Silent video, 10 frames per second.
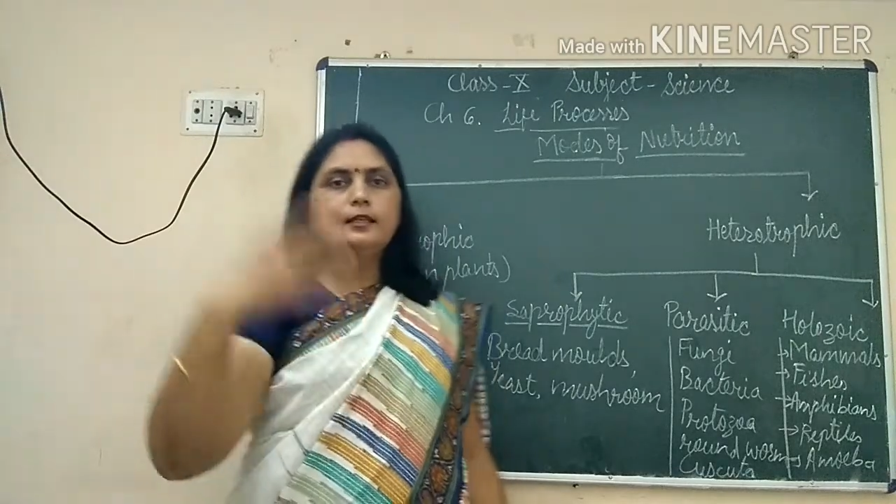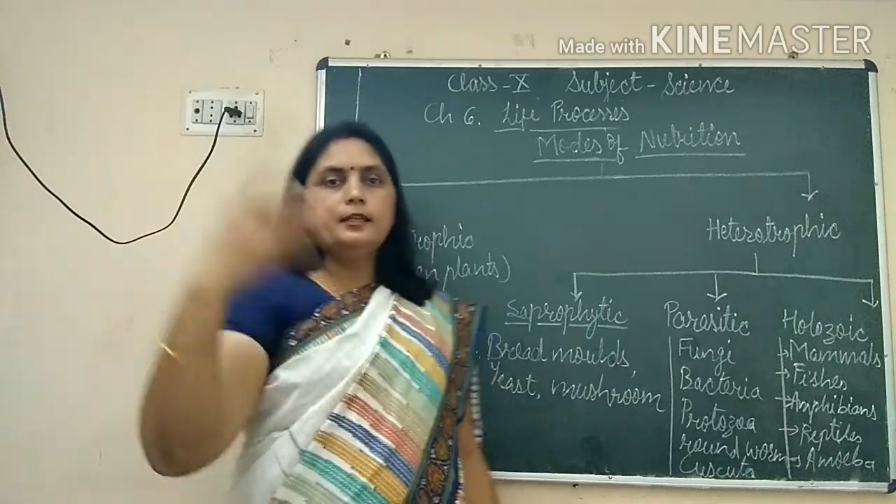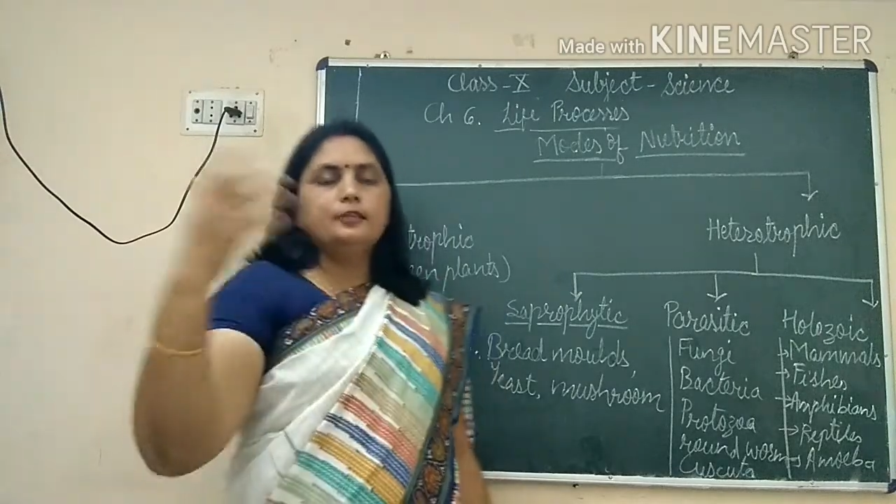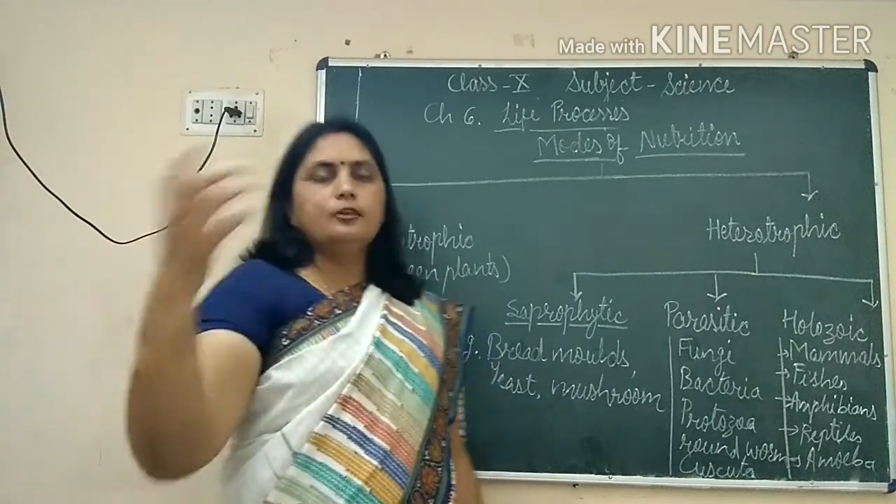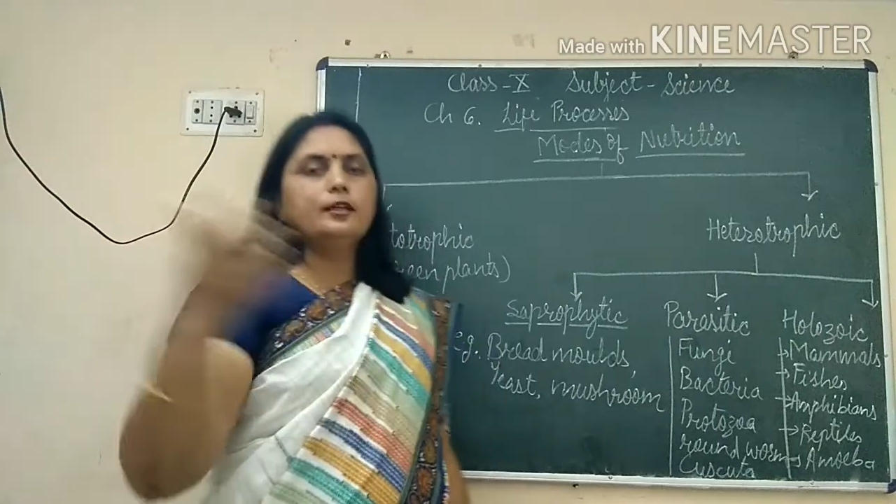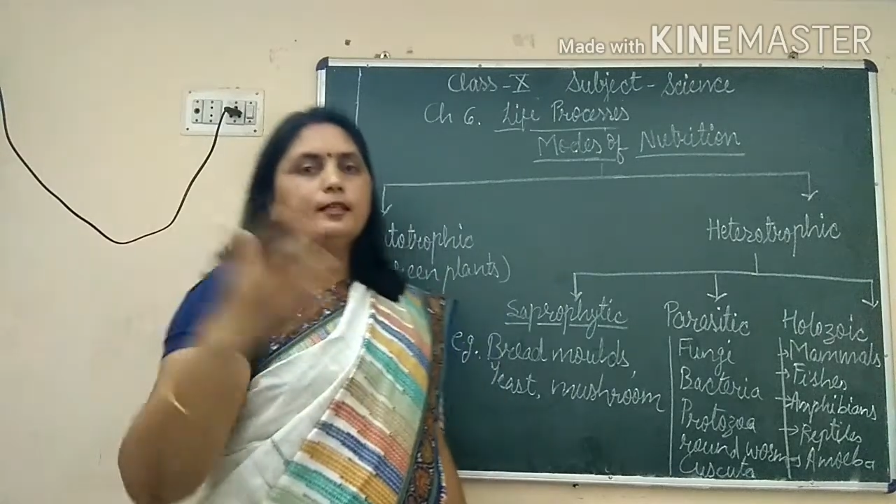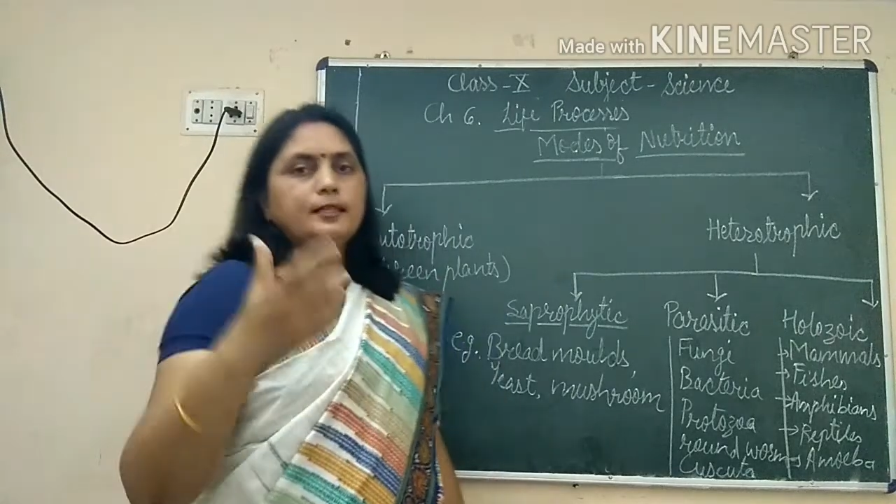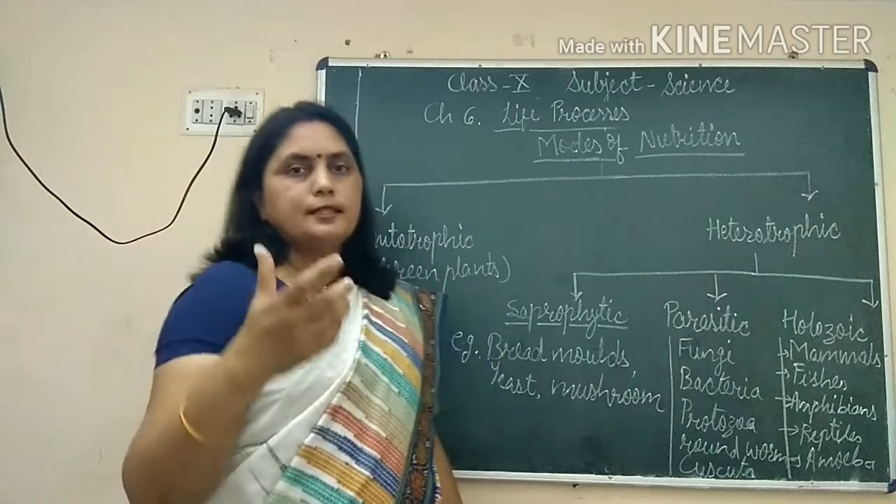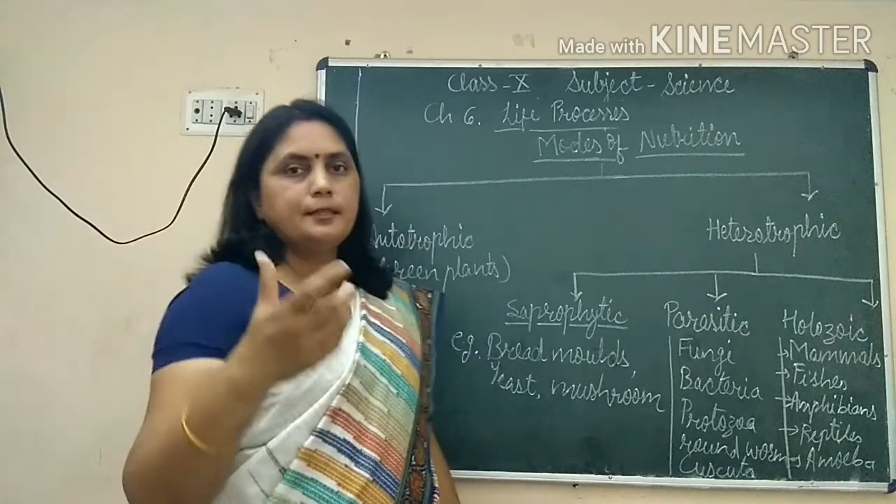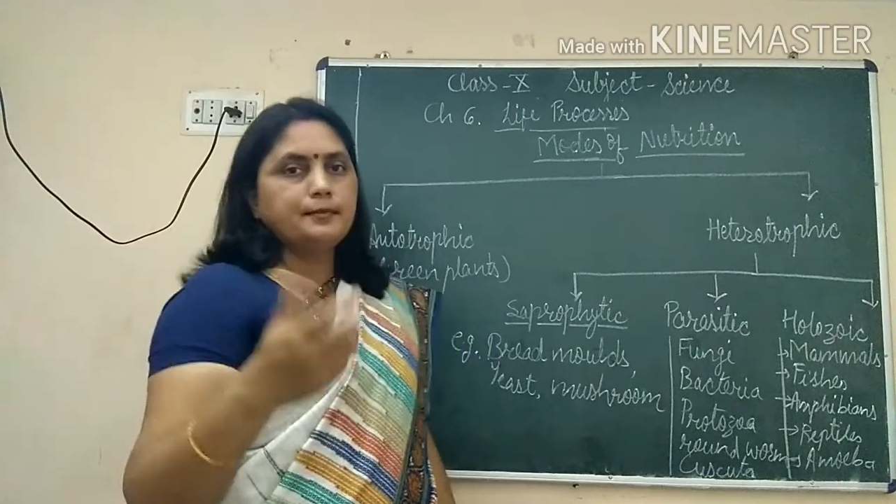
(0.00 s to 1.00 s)
inorganic
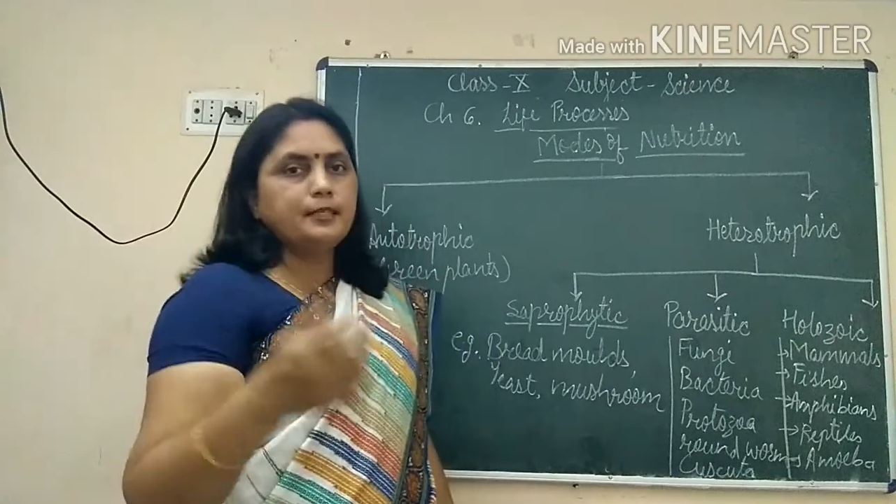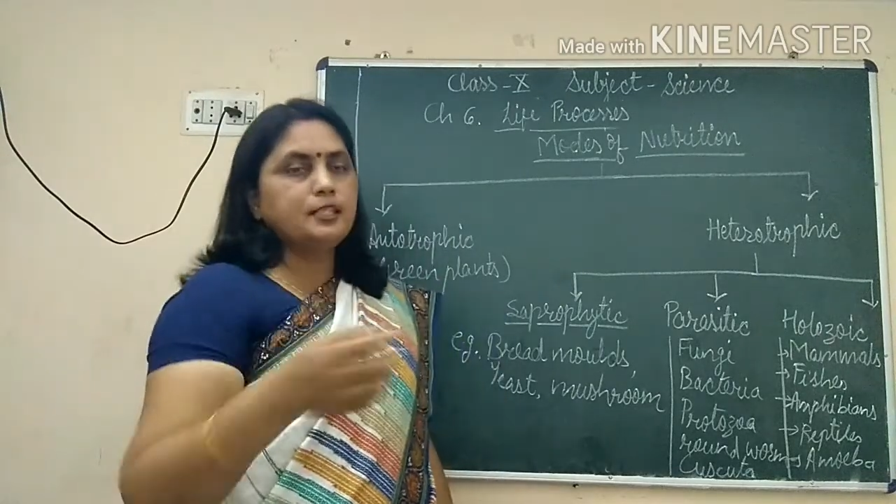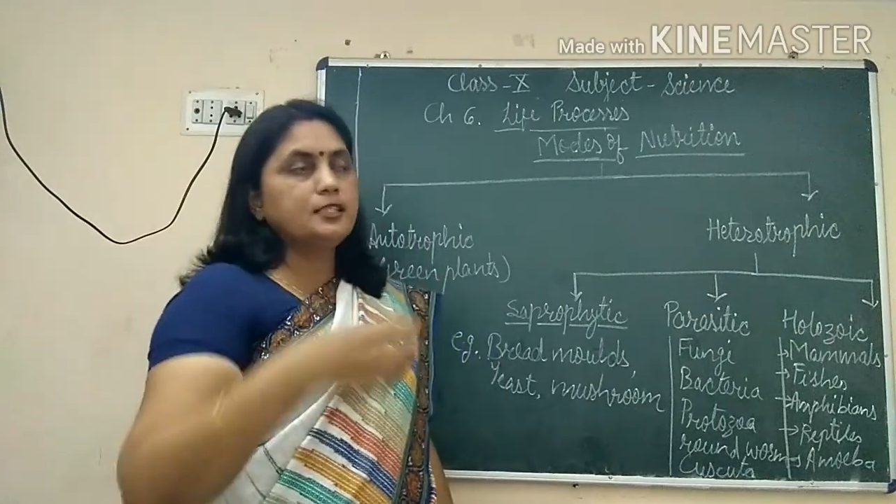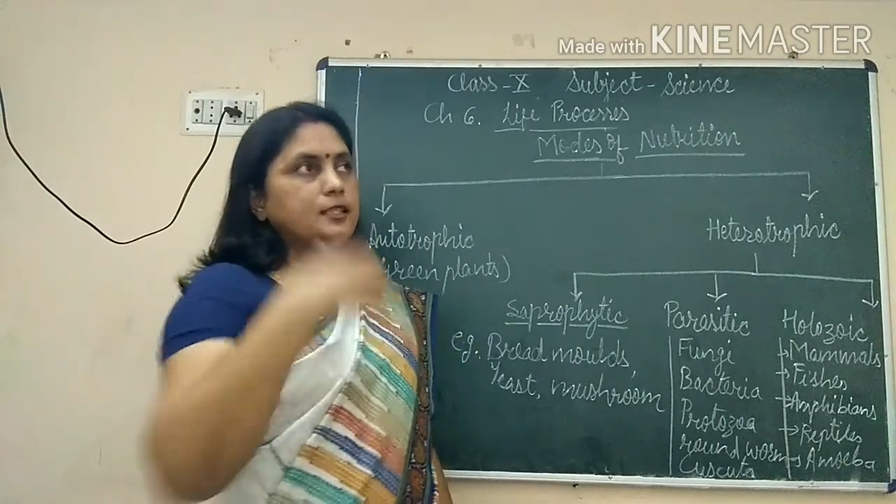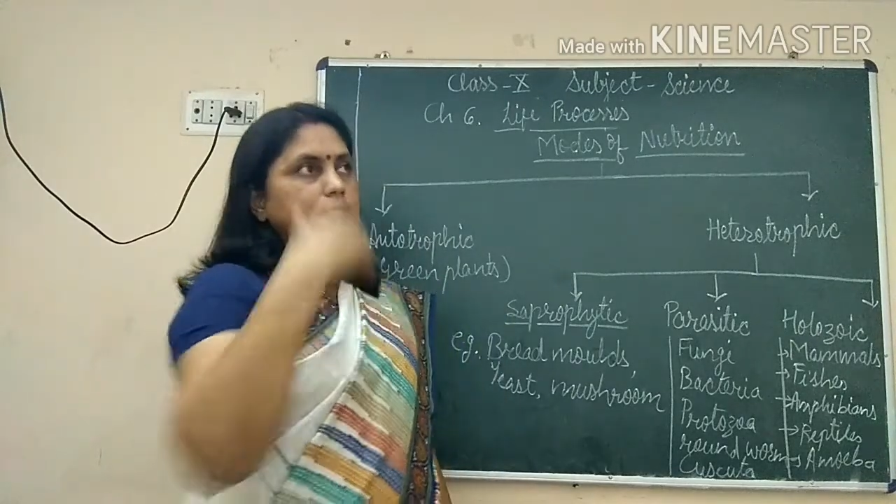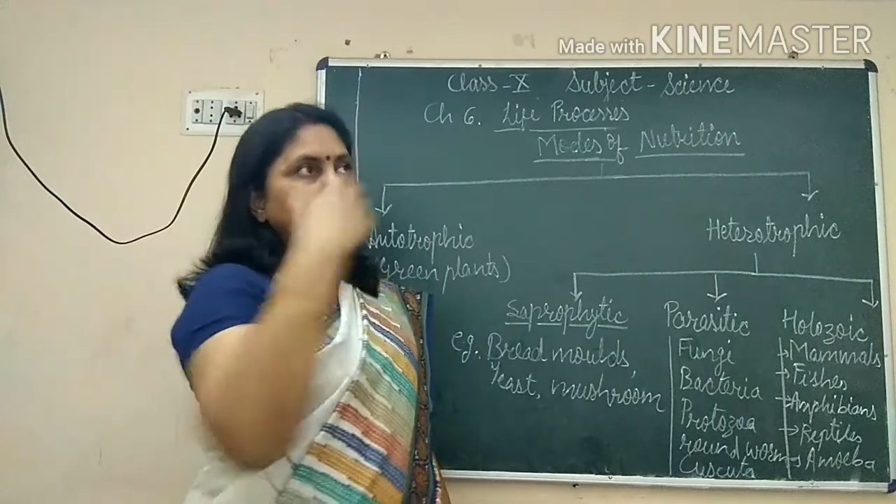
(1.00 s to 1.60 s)
substances